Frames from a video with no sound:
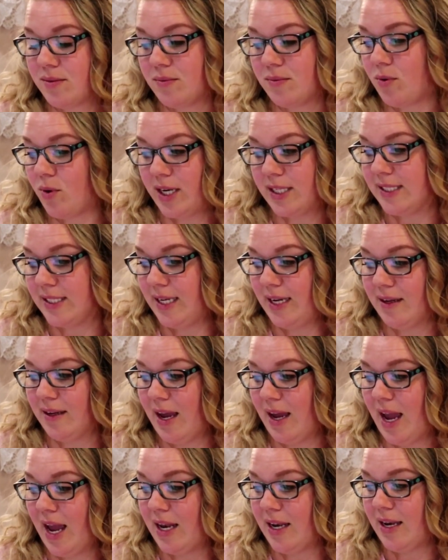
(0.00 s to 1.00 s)
crazy.
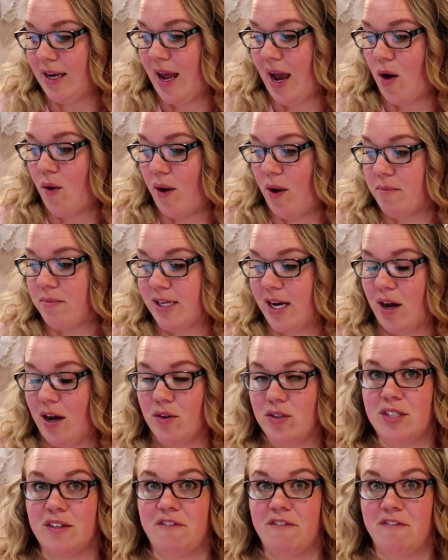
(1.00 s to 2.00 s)
And now I'm
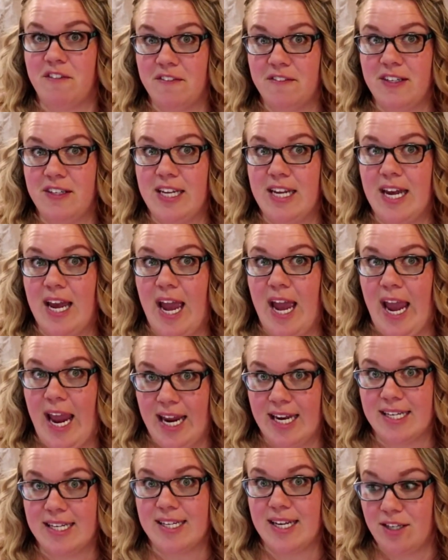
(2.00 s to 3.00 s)
down to
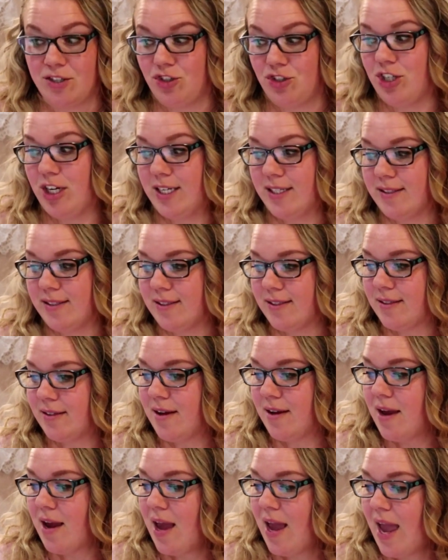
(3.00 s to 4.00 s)
58 inches.
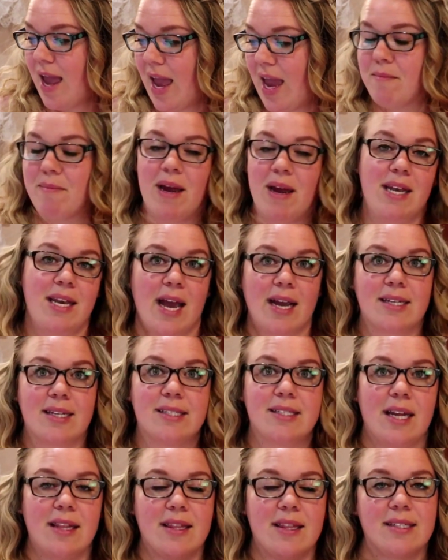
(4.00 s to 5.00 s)
And my neck
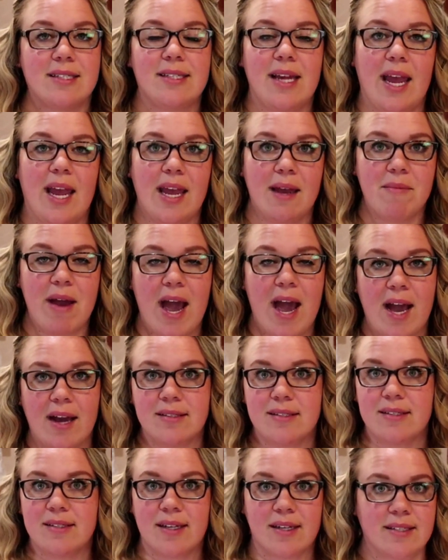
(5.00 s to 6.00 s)
stayed the same
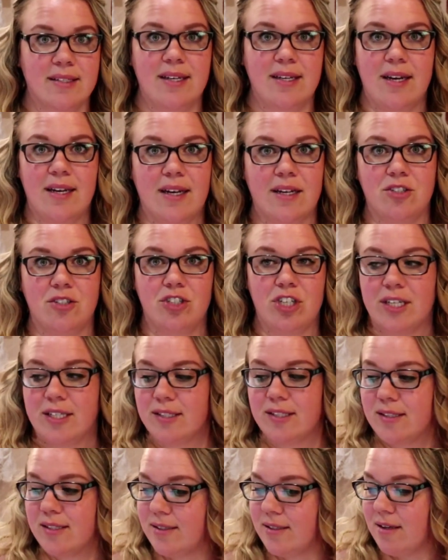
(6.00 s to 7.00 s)
at 16
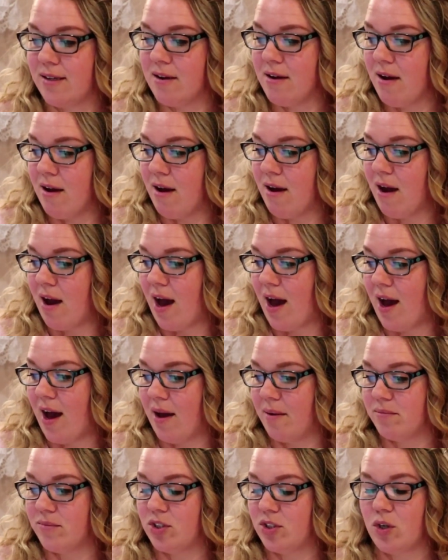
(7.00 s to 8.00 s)
inches.
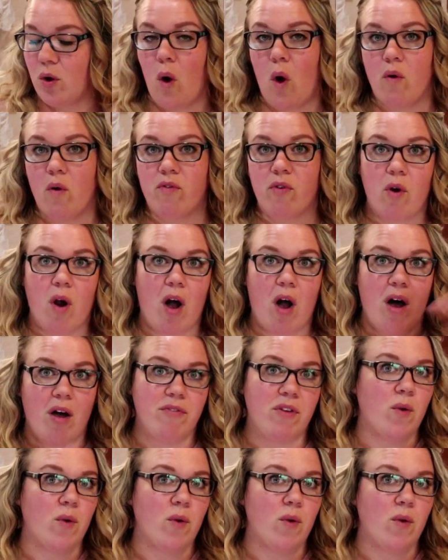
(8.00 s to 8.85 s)
So overall, if